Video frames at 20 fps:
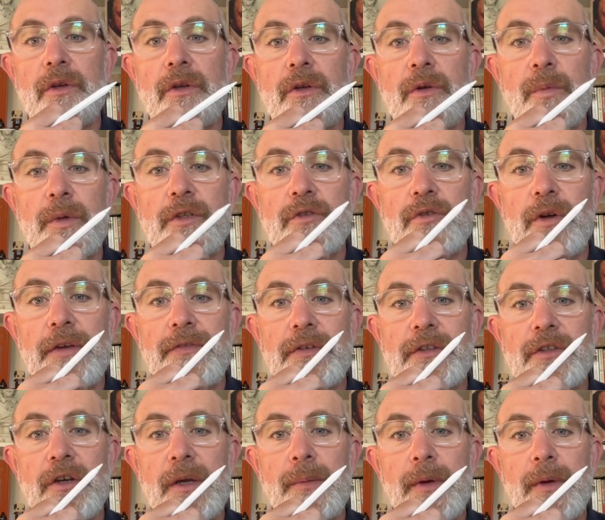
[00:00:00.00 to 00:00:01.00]
We trifle
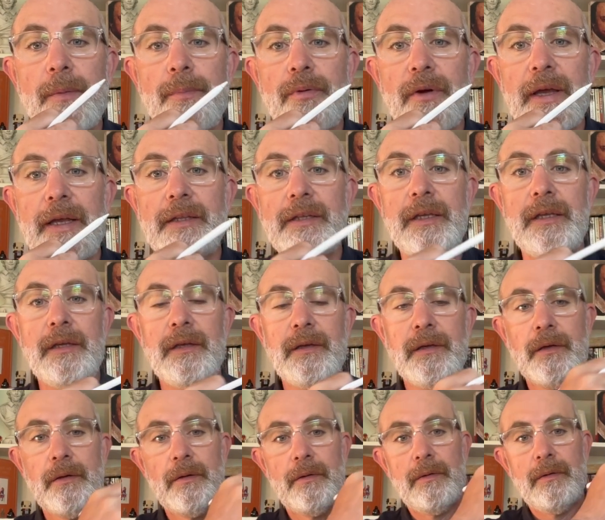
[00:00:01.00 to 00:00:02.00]
time, I pray thee,
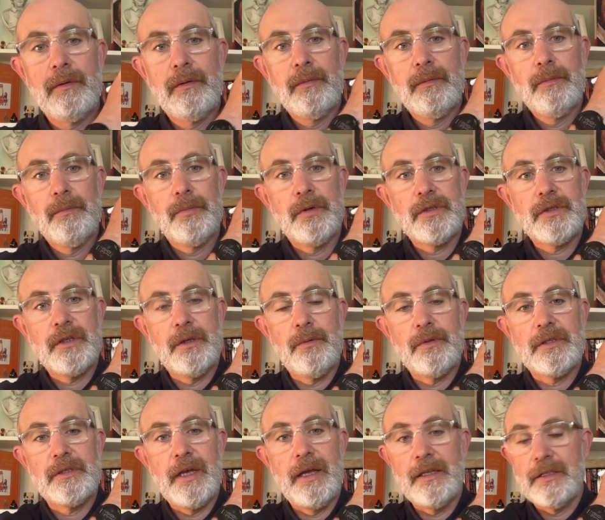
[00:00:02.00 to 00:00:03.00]
pursue
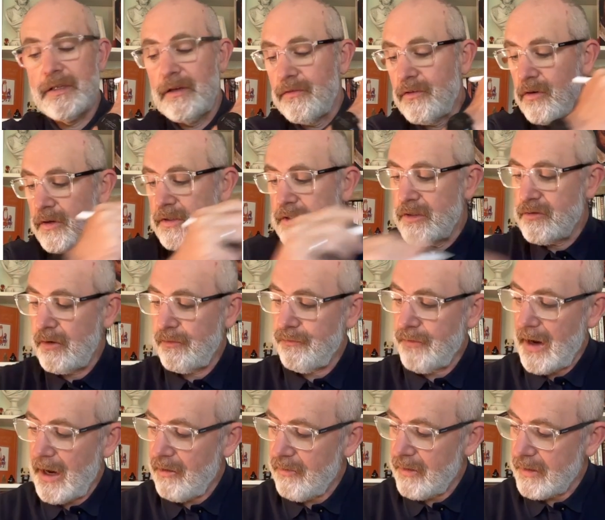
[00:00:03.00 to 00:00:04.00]
sentence. And of course, he's
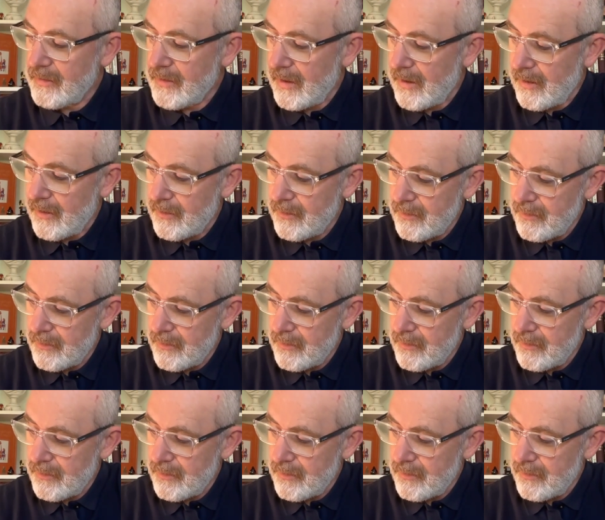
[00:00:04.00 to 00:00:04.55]
referring there